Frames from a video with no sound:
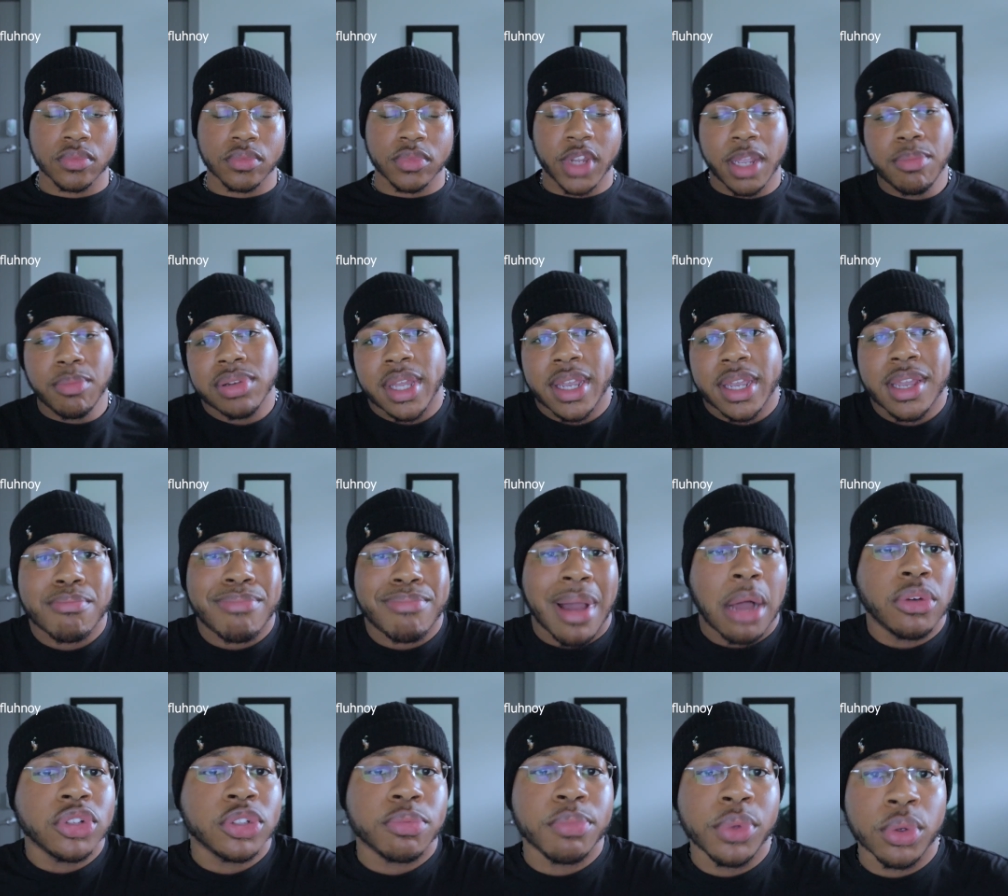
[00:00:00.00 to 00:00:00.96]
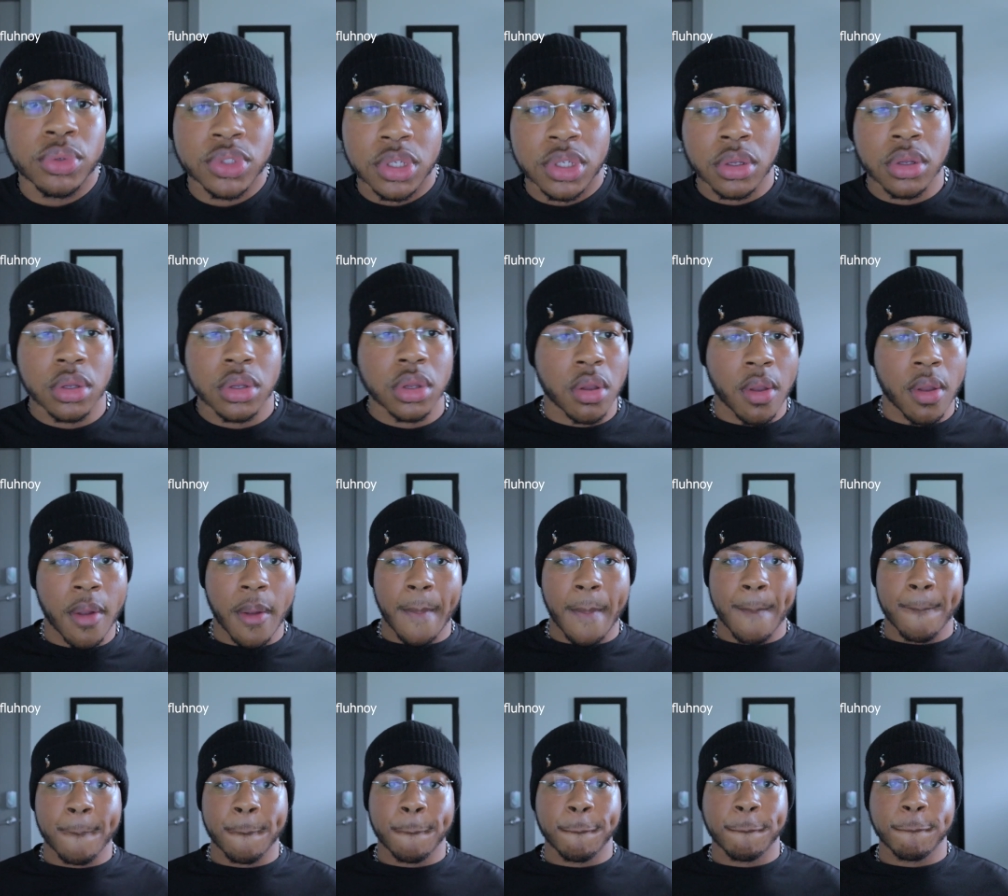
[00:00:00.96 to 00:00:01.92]
They playing bounce music.
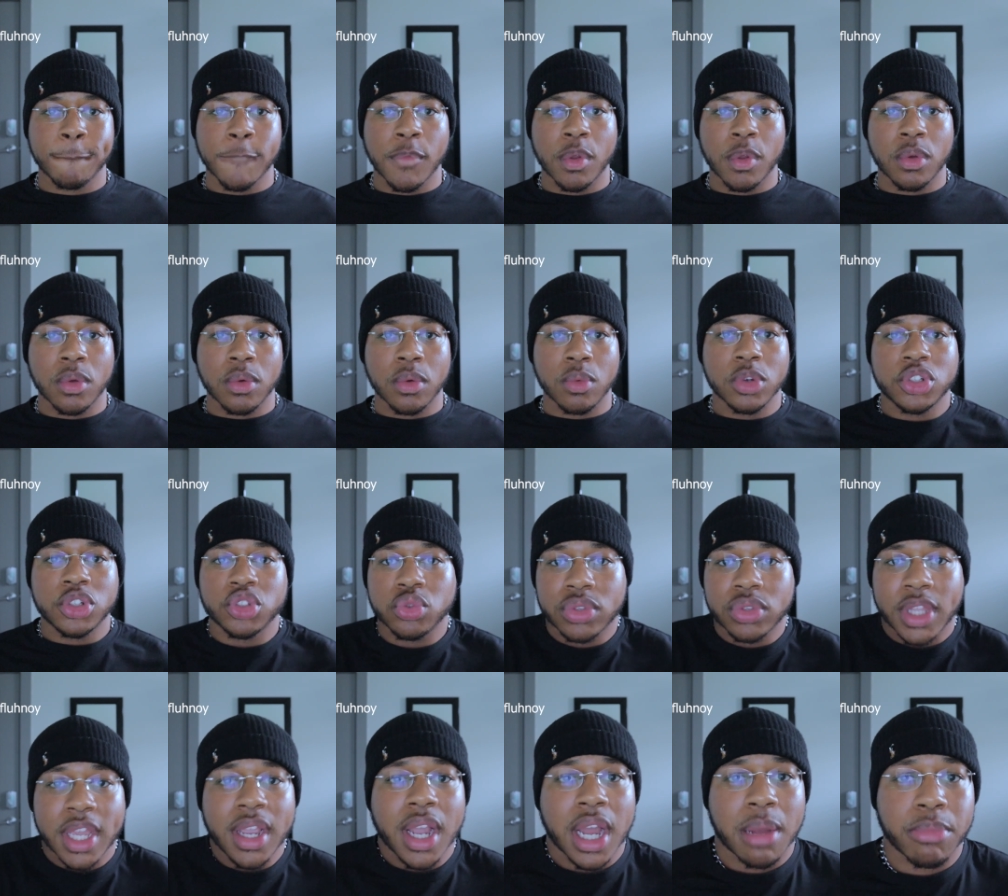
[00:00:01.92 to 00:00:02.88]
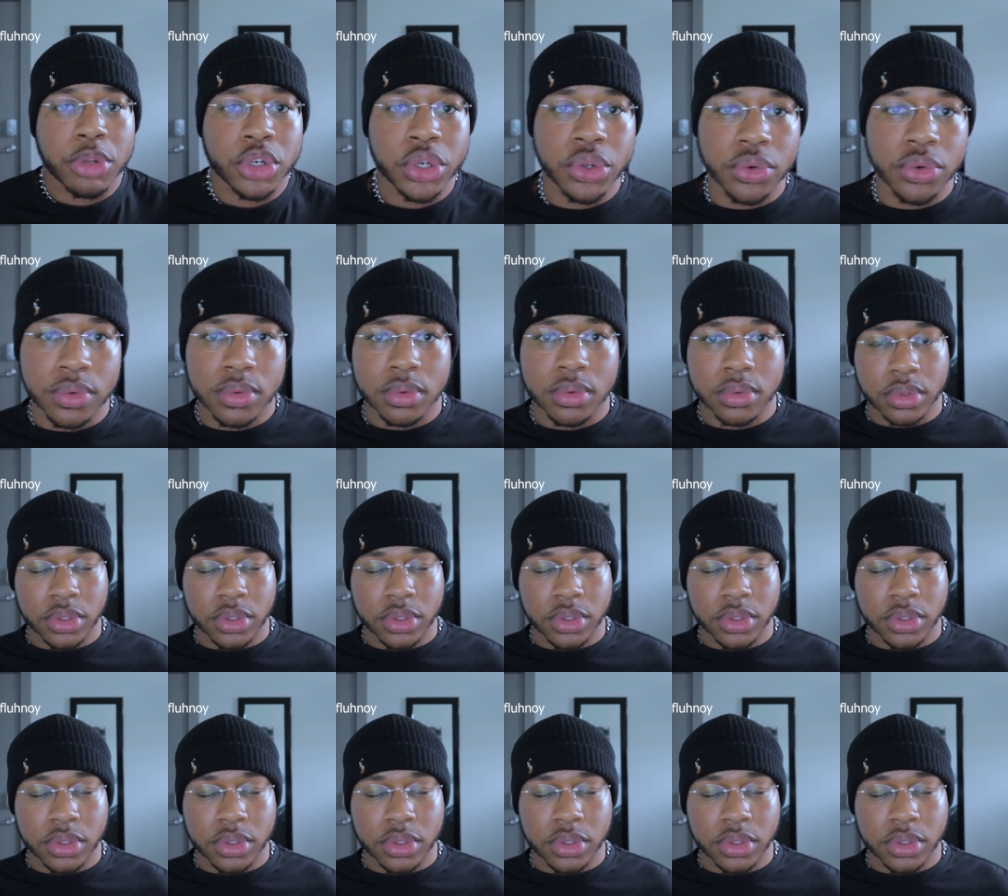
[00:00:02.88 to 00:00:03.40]
What you think I'ma do?